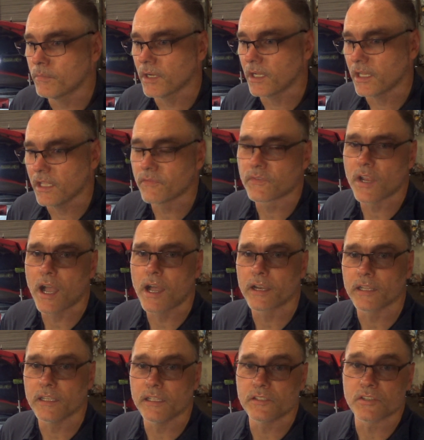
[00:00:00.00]
But if
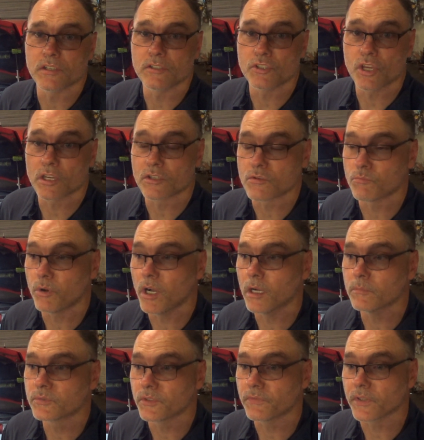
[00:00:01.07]
not, it needs an injection
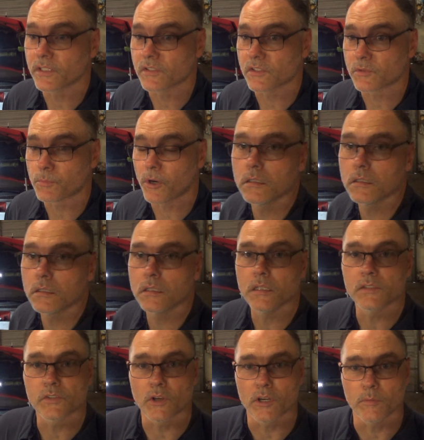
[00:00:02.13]
pump to fix this.
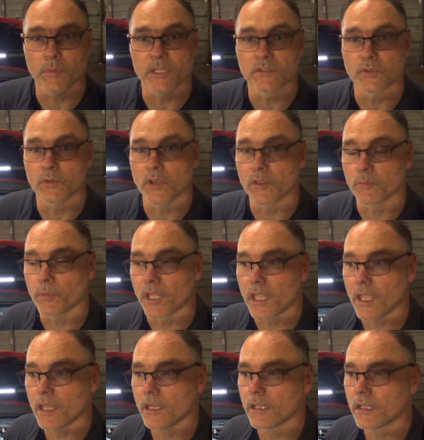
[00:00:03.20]
It's already been to another
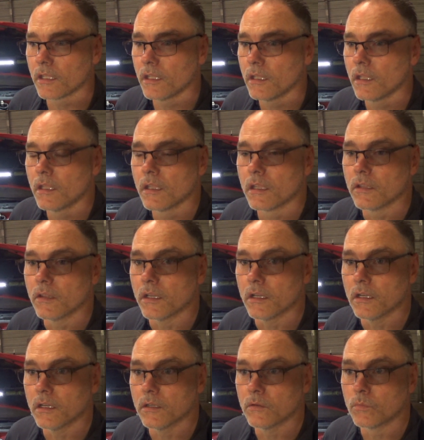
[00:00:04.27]
mechanic.
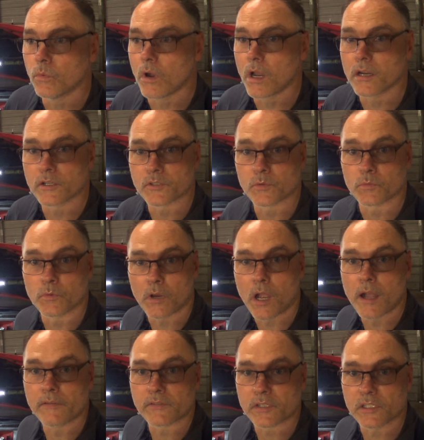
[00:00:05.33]
The wires were
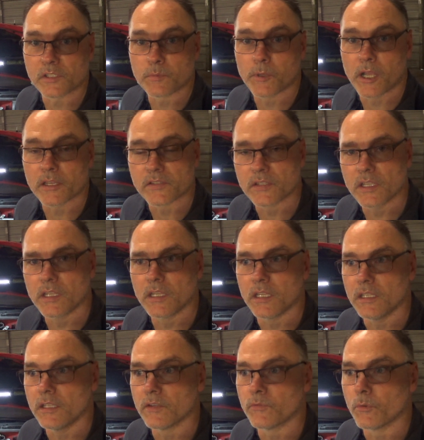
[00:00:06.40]
obviously spliced
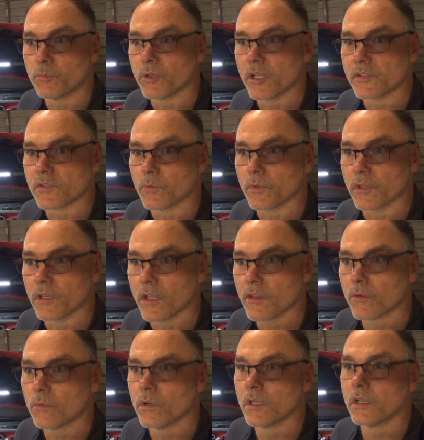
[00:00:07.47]
in. He did replace it with
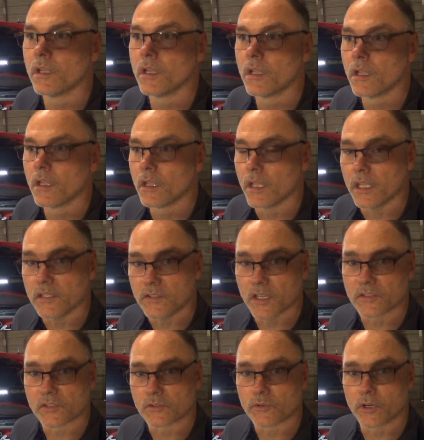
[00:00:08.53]
another one. It
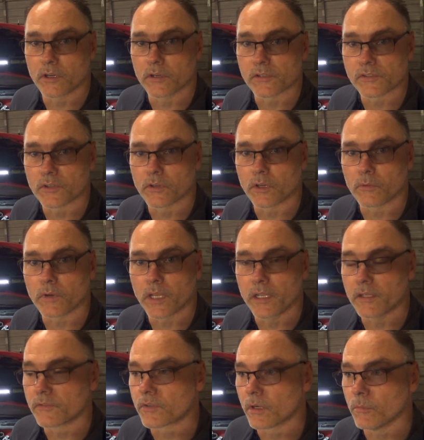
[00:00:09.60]
doesn't trigger a
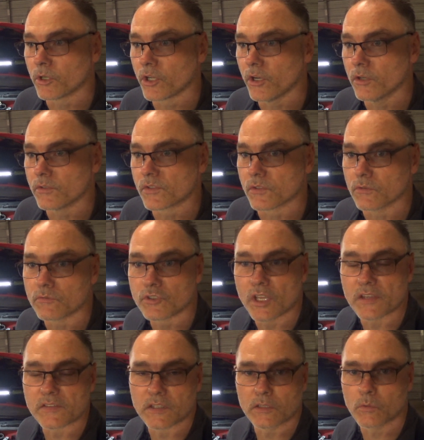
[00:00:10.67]
circuit-related trouble code, so
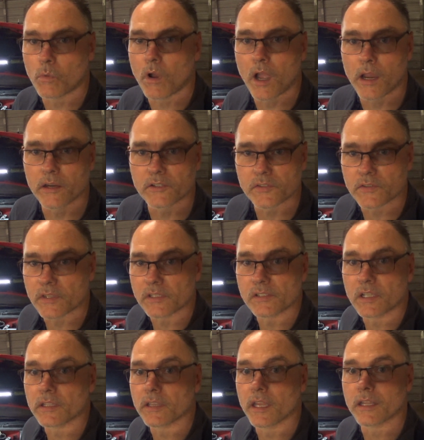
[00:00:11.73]
testing the wires and
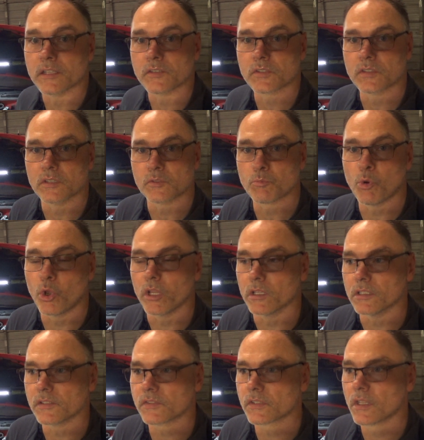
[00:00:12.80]
things like that is, is
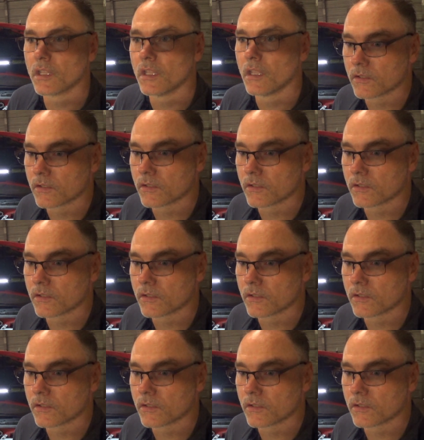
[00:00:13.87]
pointless.